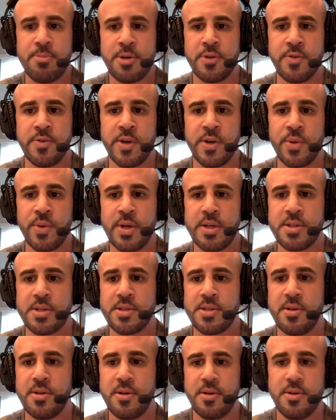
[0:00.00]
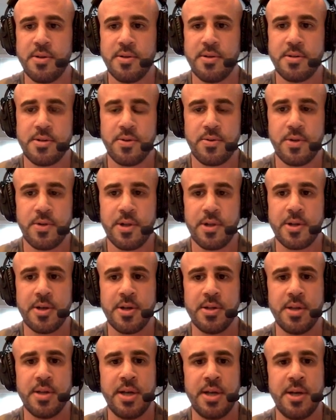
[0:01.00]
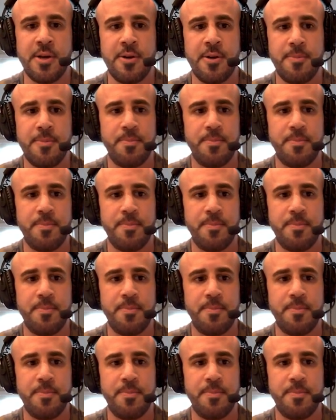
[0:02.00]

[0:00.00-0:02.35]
pull request. So click on that.